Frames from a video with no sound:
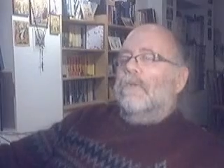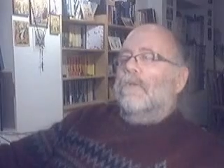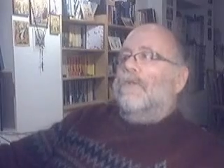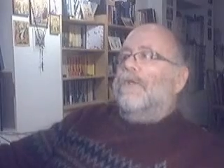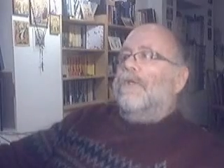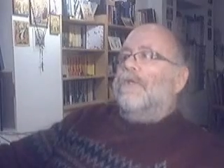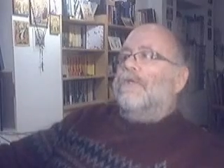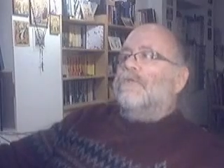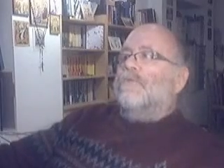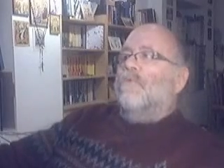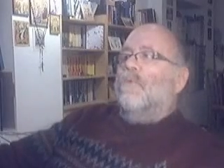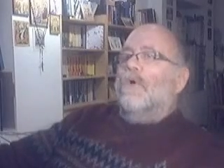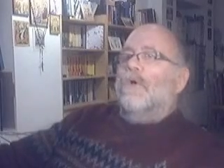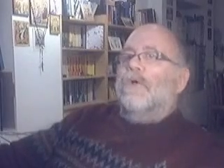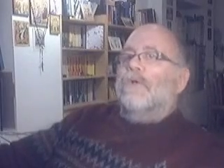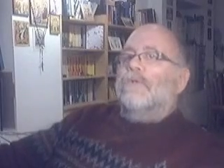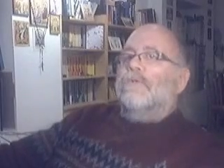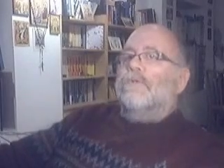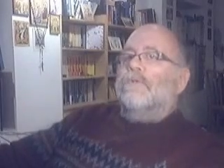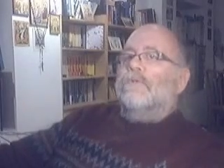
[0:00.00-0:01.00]
These
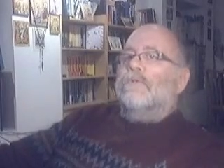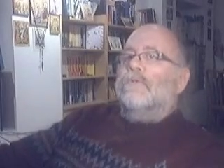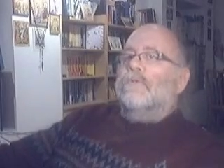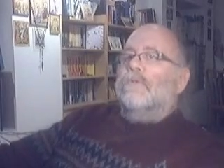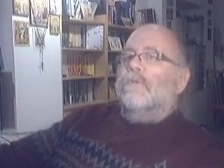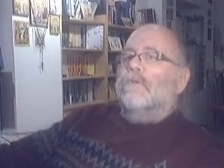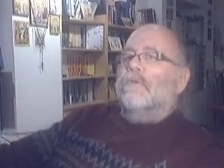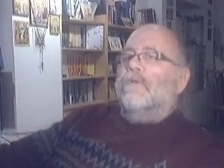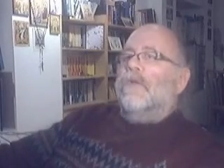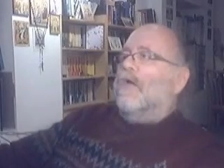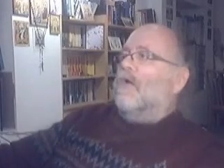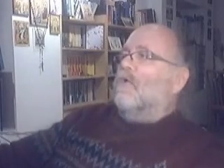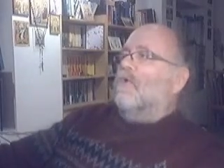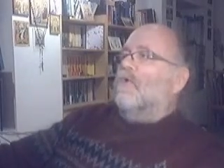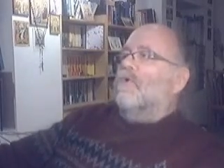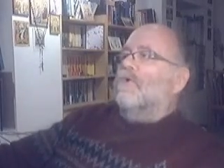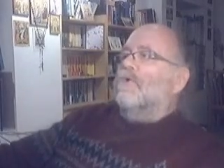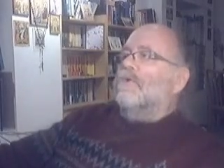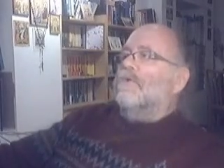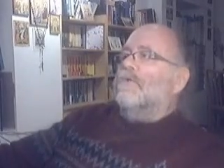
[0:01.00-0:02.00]
words they
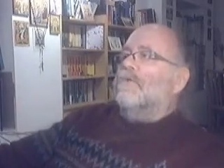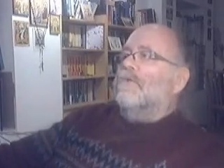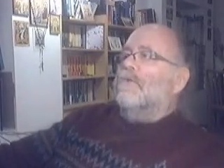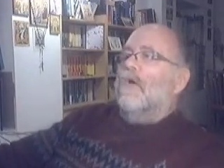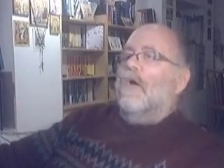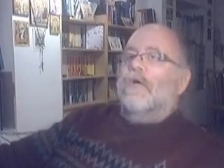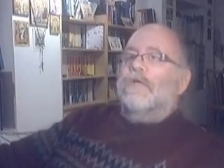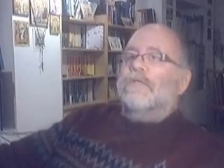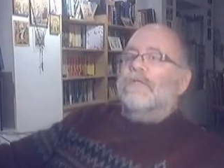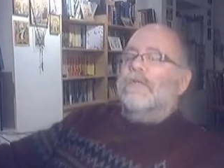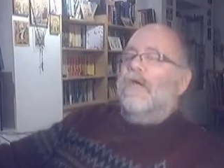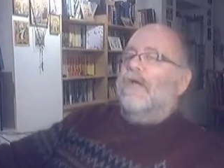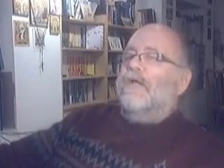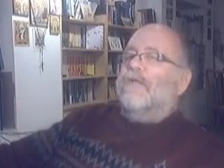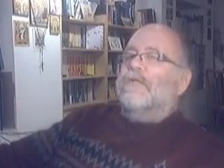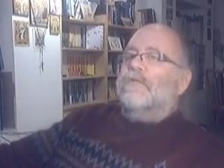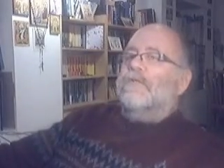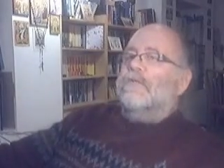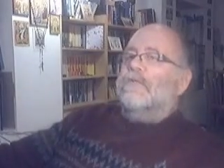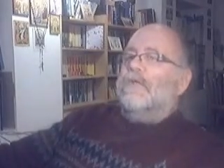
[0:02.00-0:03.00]
could not
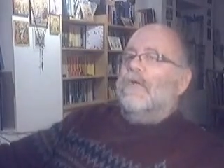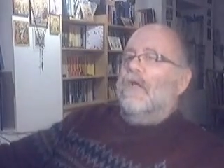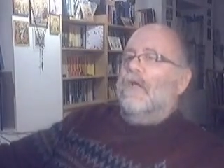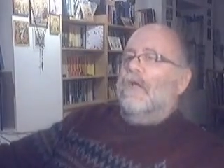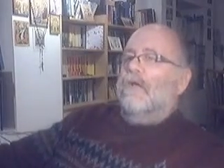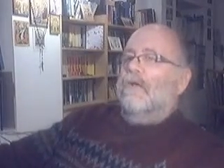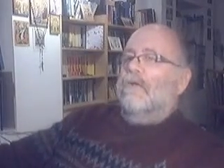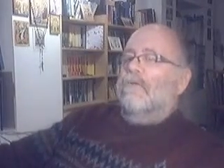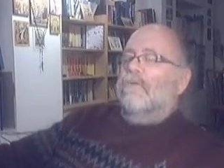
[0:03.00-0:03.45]
entertain,